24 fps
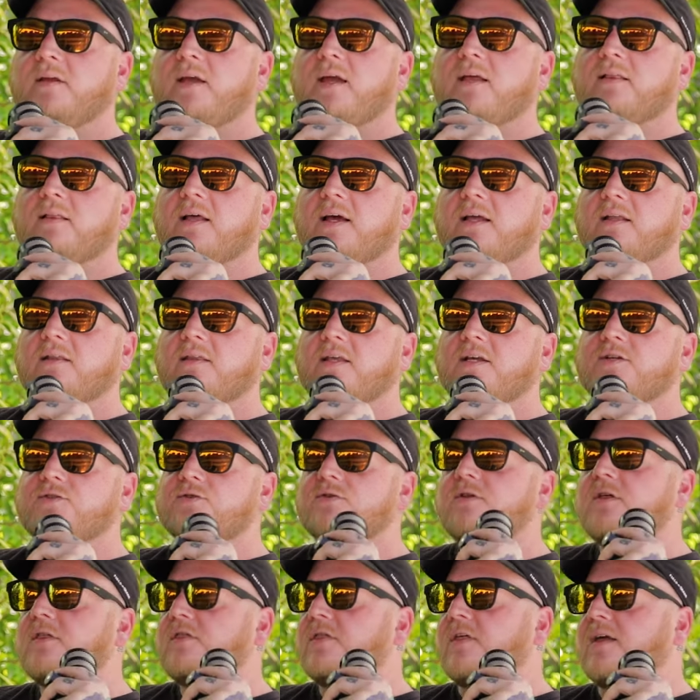And like these
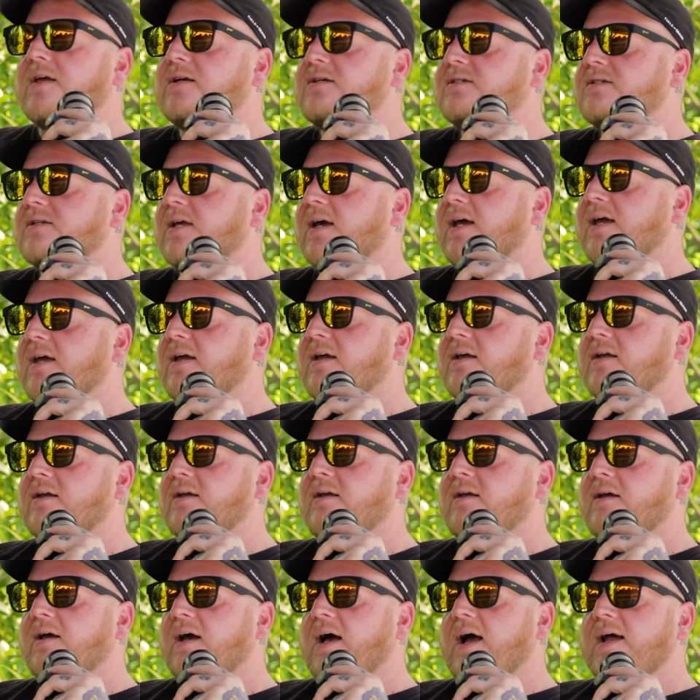are the things like
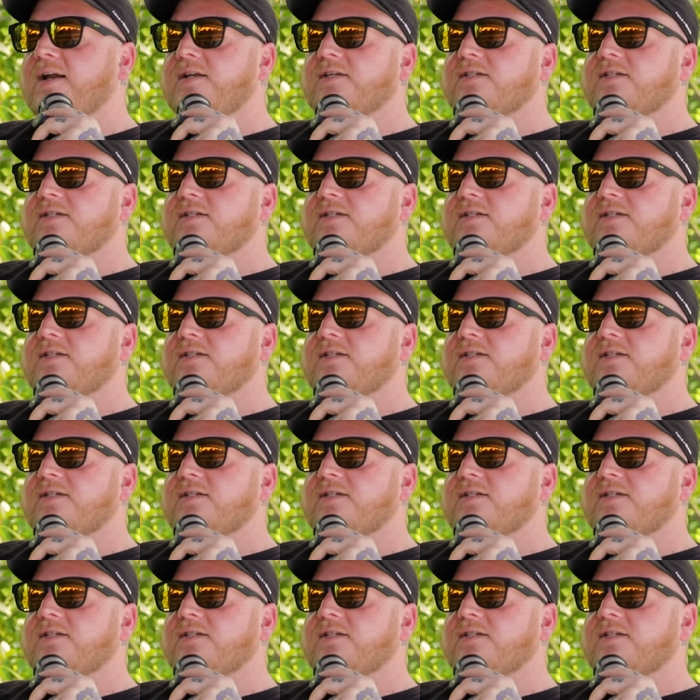I